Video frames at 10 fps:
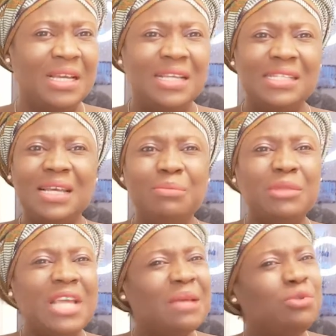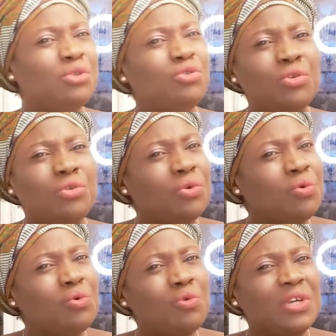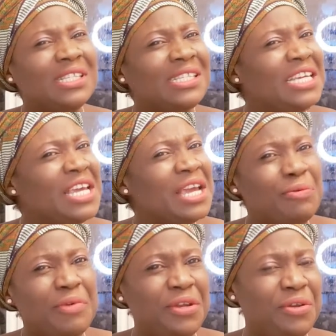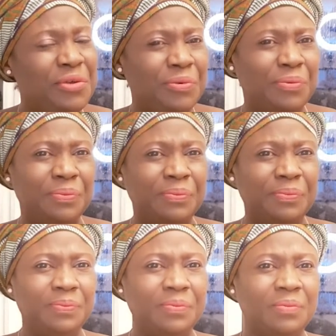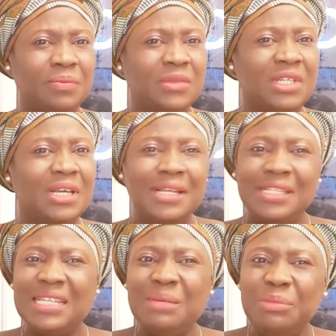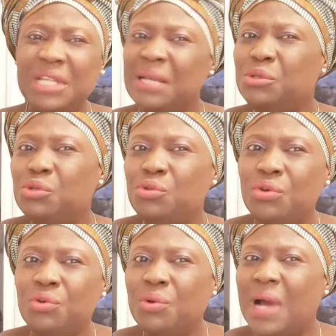Sometimes you don't know who is hearing you. Sometimes you don't know